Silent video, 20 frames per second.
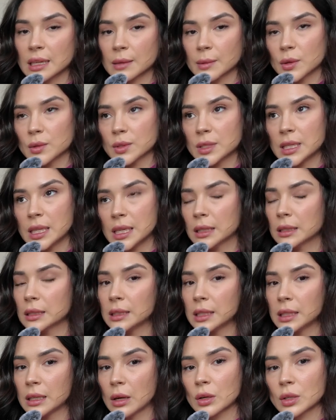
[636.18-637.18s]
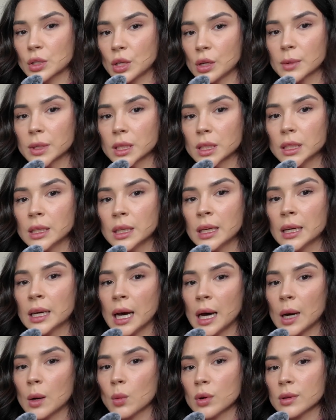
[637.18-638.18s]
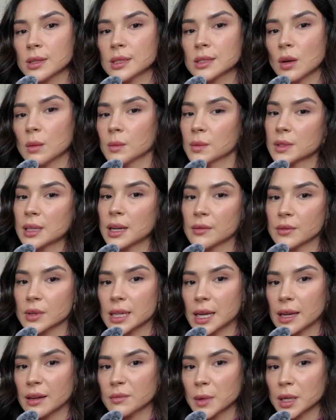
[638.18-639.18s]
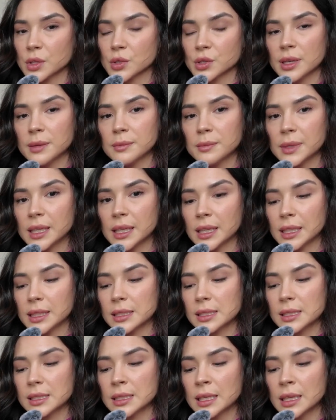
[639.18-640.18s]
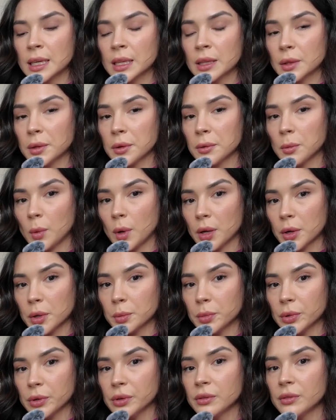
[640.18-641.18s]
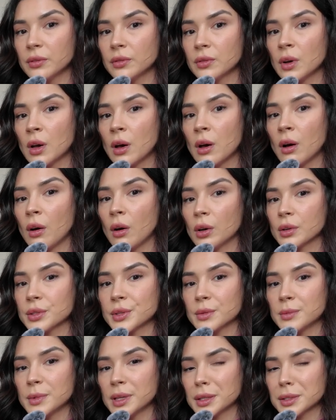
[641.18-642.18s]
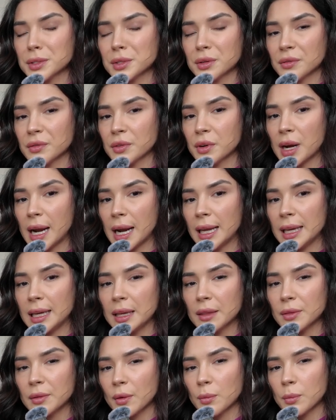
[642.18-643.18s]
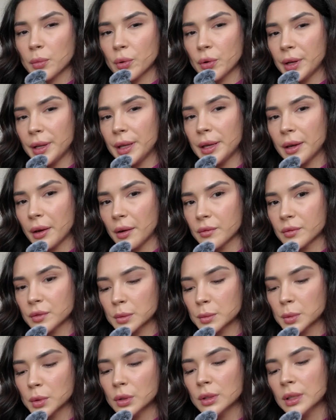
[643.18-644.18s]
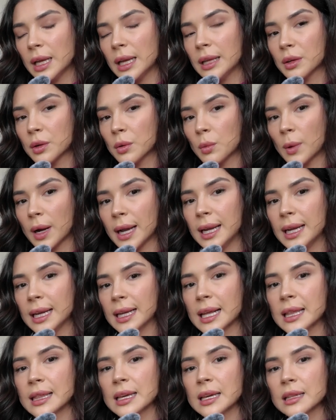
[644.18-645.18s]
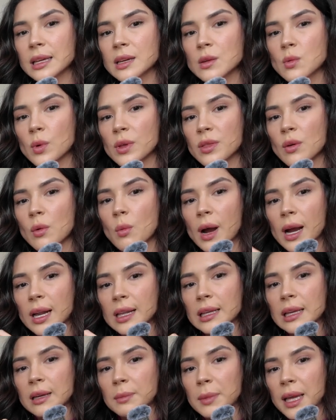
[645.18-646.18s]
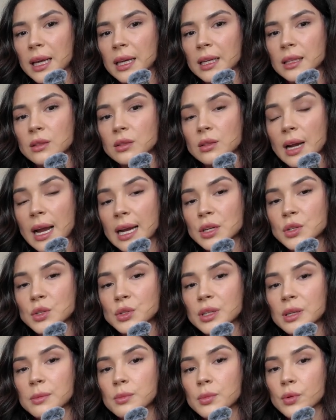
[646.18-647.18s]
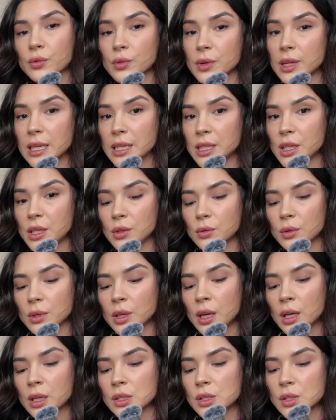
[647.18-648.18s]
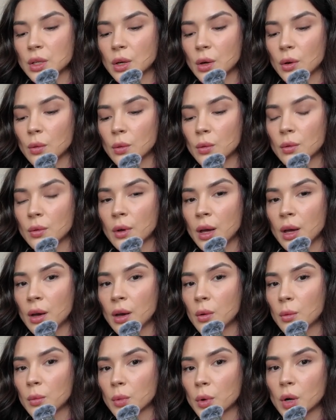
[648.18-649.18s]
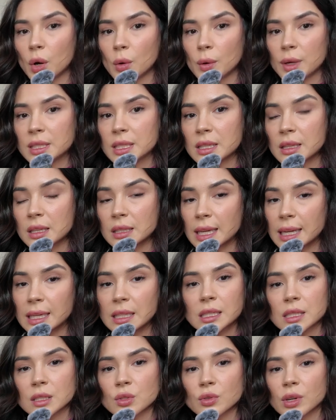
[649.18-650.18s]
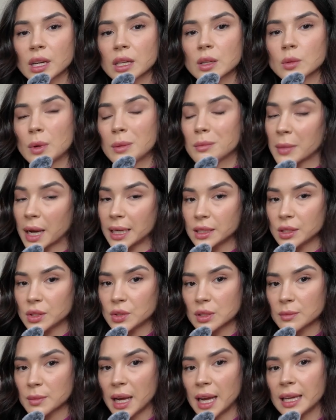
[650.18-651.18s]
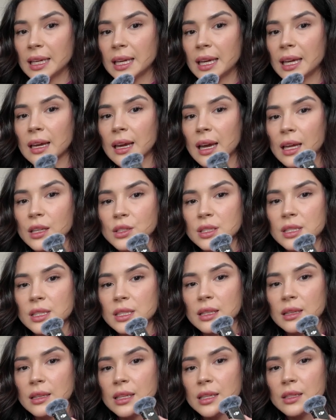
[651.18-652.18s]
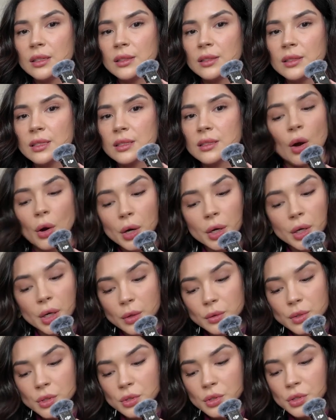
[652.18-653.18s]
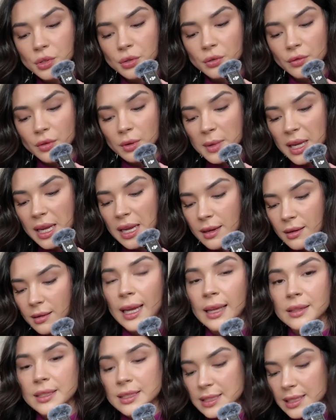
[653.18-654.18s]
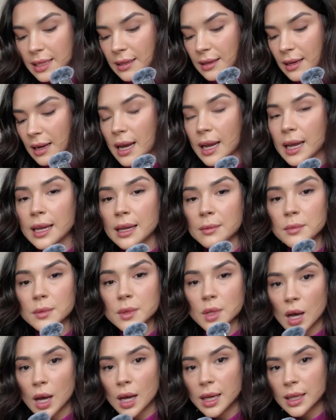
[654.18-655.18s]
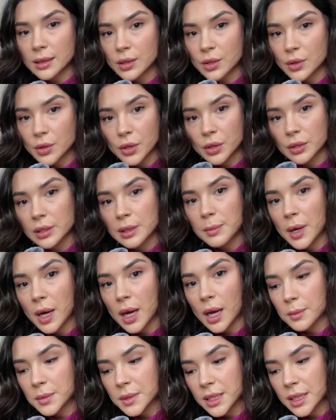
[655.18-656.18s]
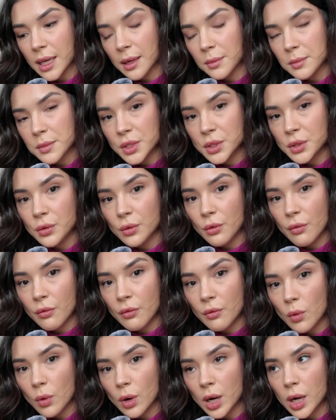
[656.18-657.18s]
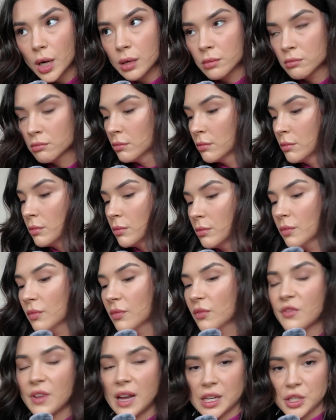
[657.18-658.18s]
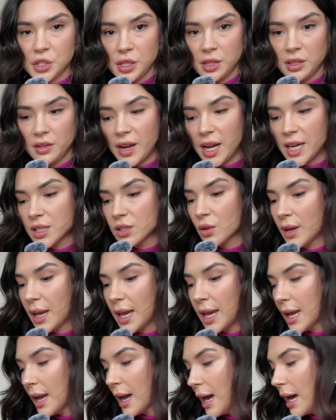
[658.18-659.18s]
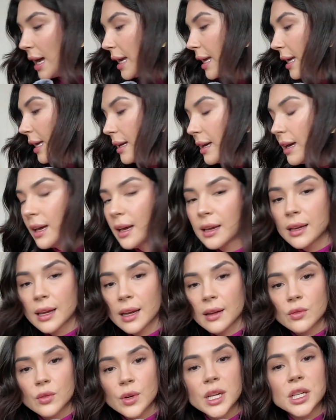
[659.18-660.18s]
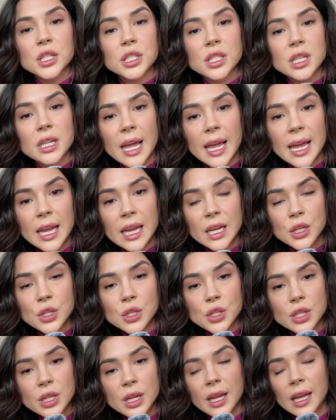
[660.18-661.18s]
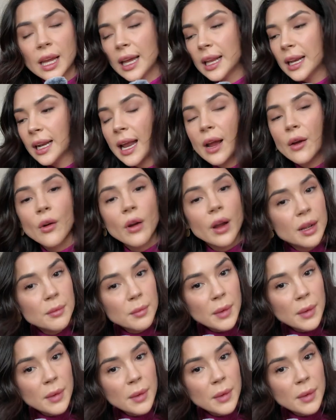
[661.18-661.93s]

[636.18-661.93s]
time I was in England in October. I wore these almost every day of my trip because they're waterproof. Also because they're for hiking, they're pretty comfortable and they're white. And I think like with a wide leg pant, they're actually pretty cute. So we're going to the Lake District. We might do some hiking. These are a go-to shoe for me. And listen, I am not the girly pop to come to for fashion advice, okay? I have reached an age and an era in